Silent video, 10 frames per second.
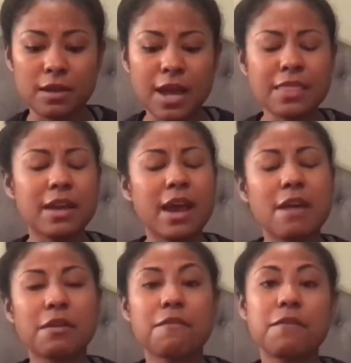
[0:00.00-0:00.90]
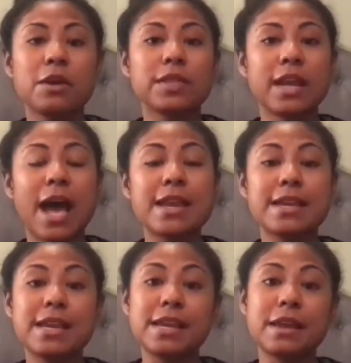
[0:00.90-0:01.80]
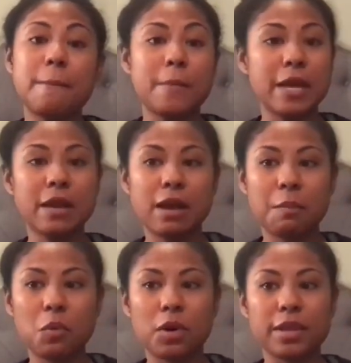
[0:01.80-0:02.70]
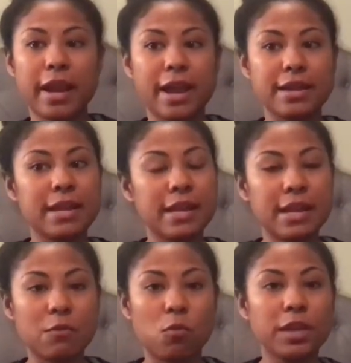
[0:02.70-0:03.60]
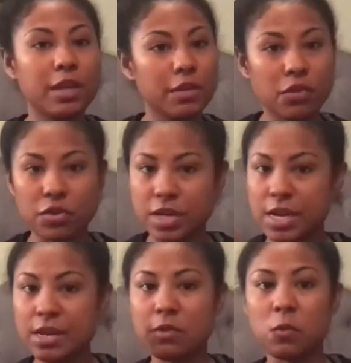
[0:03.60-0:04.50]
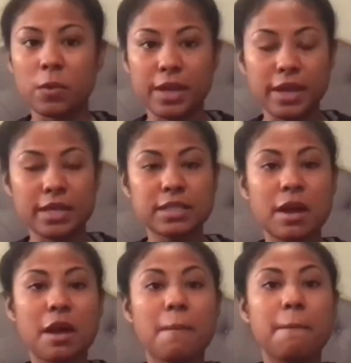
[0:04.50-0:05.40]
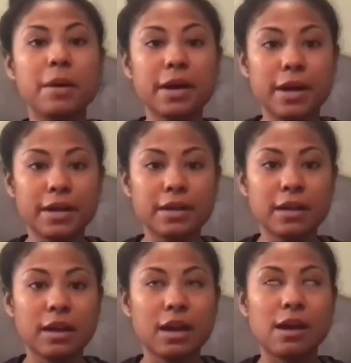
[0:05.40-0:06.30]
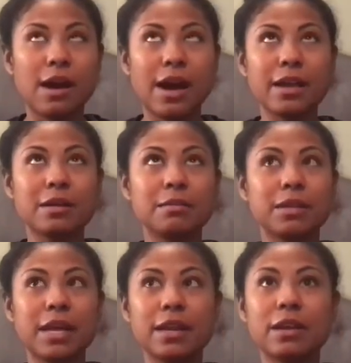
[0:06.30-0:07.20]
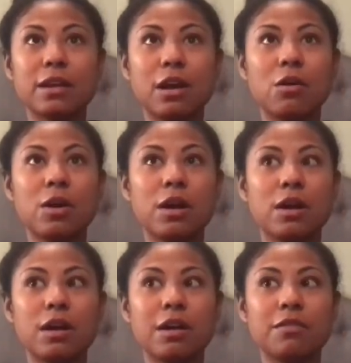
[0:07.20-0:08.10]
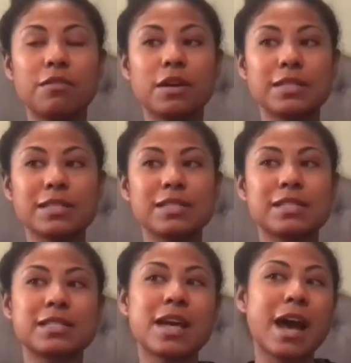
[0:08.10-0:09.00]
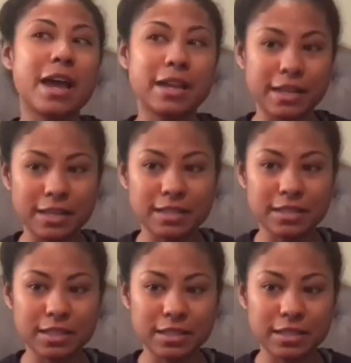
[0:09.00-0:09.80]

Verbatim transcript: not that I ever felt that I needed makeup or that I needed weave or needed wigs, but I am letting go of society's